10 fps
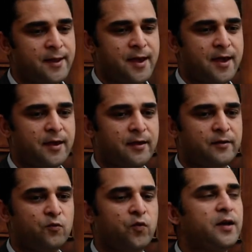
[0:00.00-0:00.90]

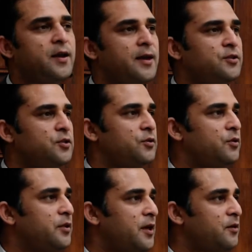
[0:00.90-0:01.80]
and one
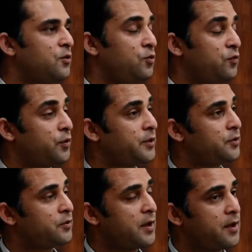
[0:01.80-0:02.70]
NGO who wanted
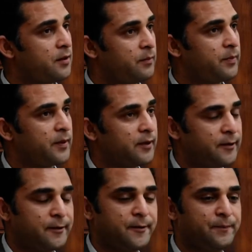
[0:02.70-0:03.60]
to help
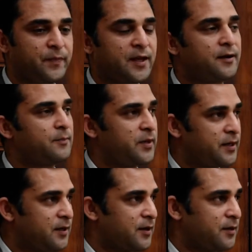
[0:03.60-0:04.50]
that
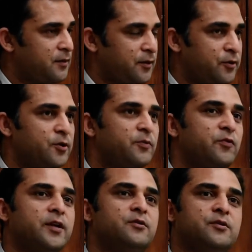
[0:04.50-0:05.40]
particular ethnic group
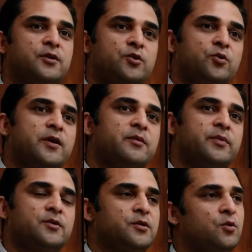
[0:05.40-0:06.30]
went to the UN,
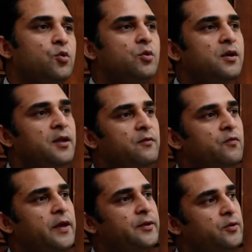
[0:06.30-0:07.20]
because the only
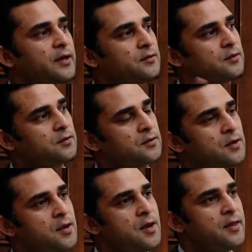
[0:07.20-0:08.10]
way to access
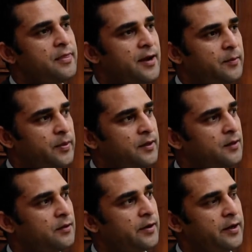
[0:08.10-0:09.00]
that
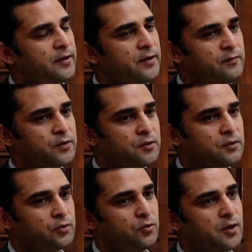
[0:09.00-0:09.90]
particular area was
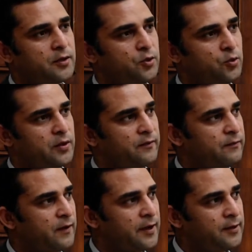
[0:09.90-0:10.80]
through a UN
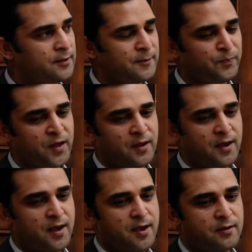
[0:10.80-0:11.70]
flight.
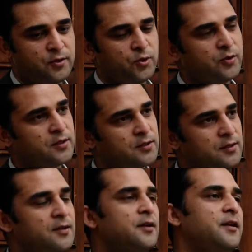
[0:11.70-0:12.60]
And UN
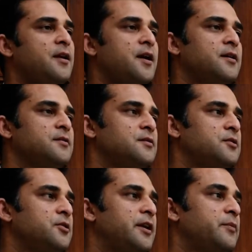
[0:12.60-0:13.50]
certainly has
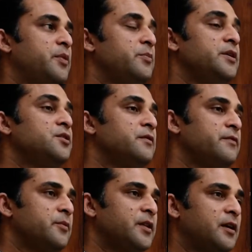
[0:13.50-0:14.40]
to get permission
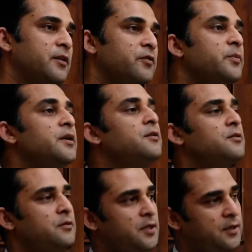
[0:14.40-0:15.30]
from the government
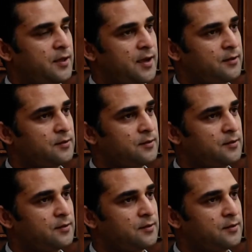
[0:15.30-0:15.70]
to get